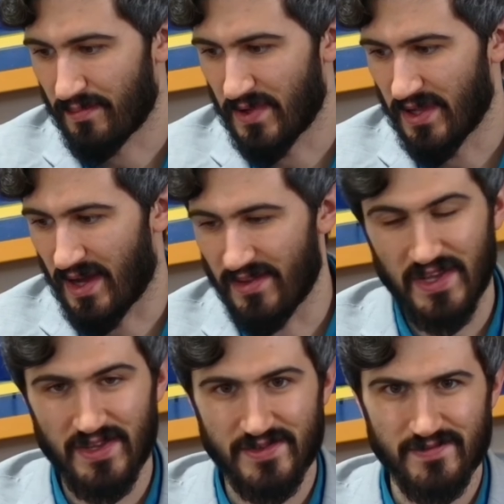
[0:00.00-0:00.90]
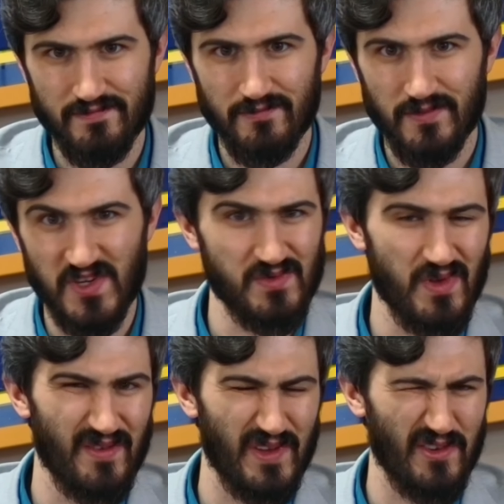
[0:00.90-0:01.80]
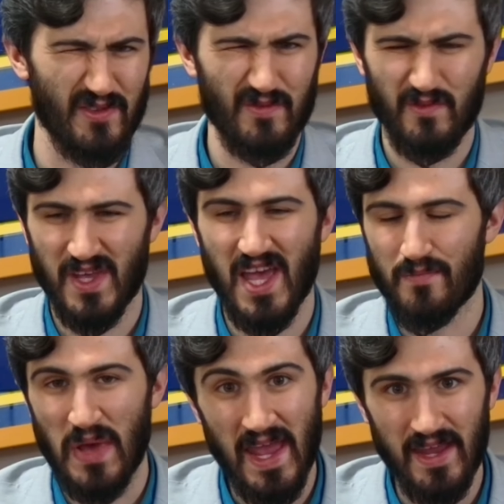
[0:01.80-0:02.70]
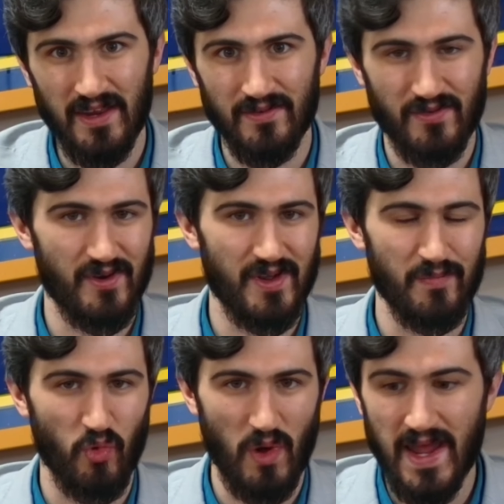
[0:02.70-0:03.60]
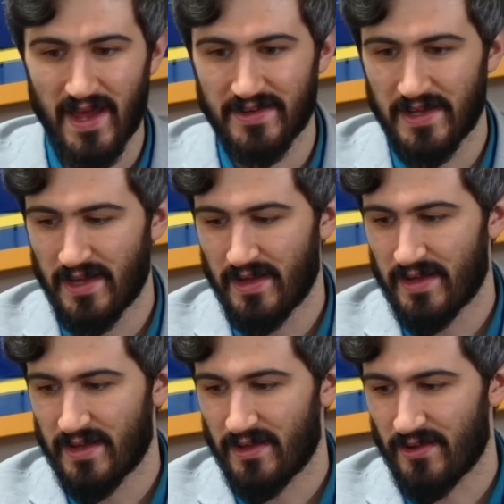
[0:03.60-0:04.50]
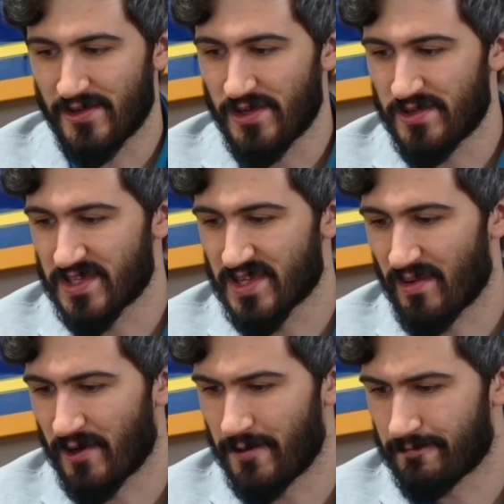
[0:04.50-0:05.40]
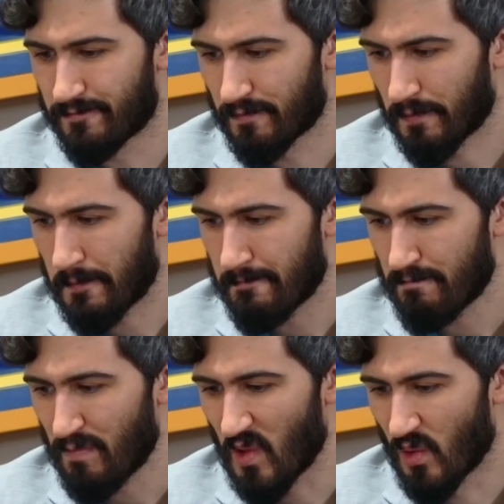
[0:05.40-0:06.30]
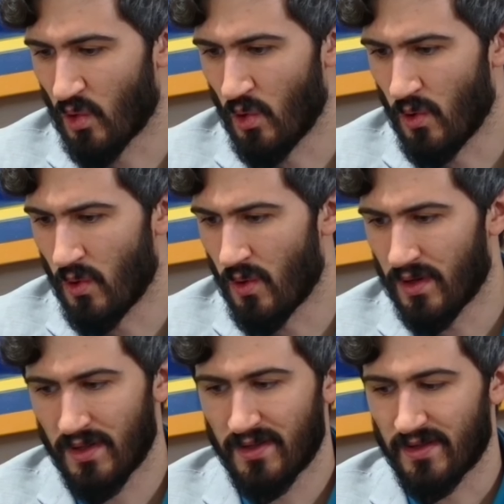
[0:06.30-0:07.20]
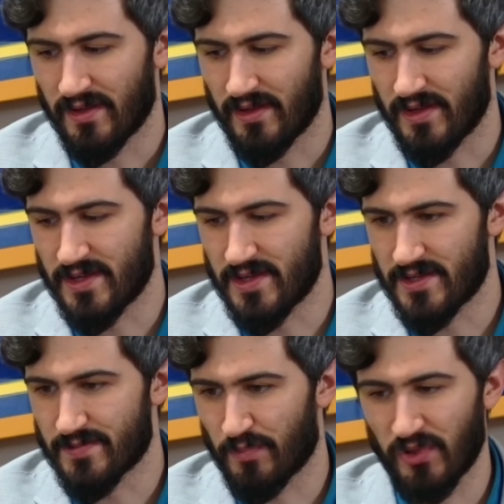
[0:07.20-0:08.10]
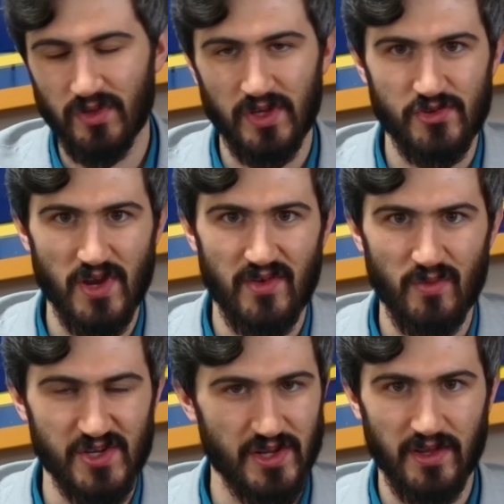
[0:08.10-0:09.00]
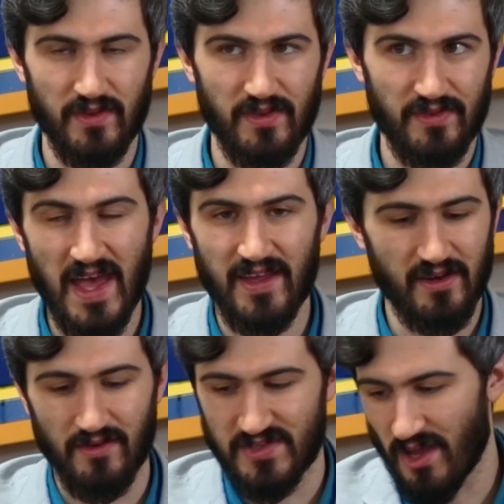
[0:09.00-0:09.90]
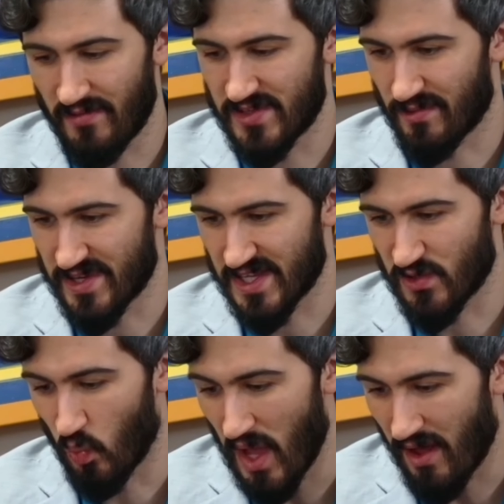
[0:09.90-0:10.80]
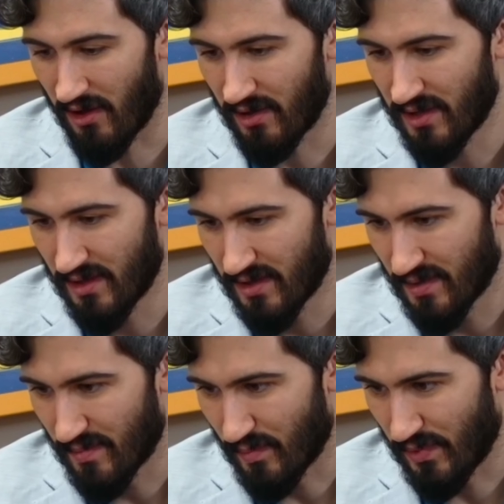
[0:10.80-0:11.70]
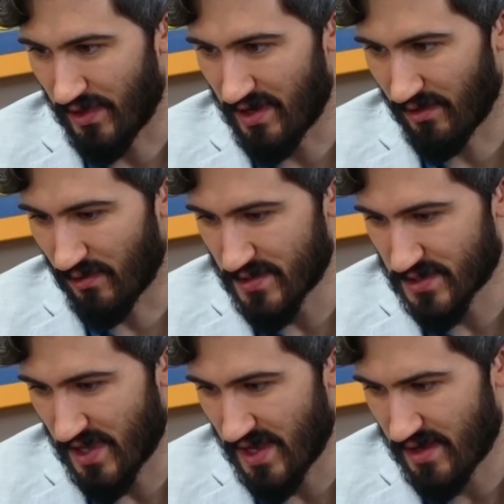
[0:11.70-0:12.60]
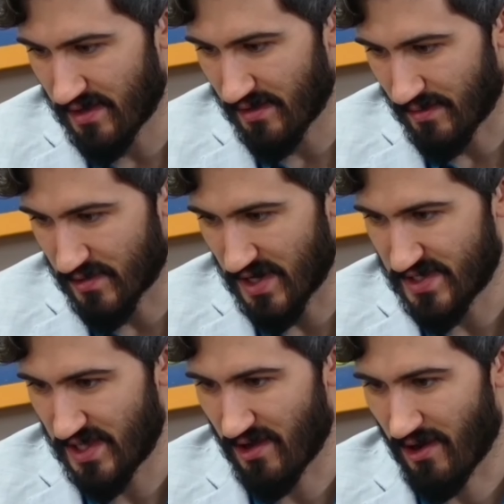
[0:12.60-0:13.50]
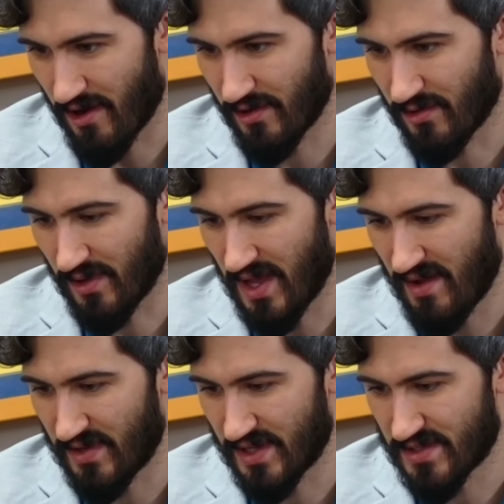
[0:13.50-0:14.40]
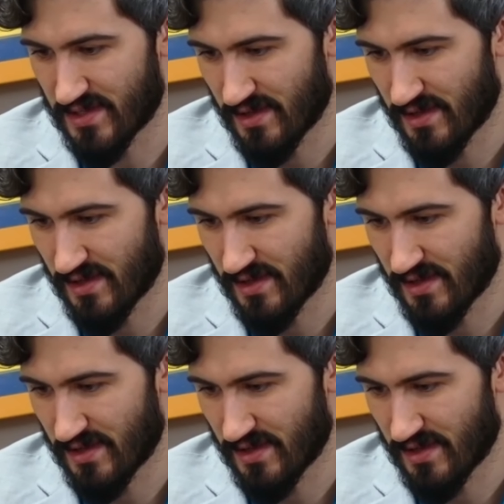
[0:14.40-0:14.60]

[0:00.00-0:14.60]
I think it's in terms of a campaign for a brand, you're choosing someone who is politically driven, which that in and of itself is a risk as well. But then it looks like I'm trying to see the article evidence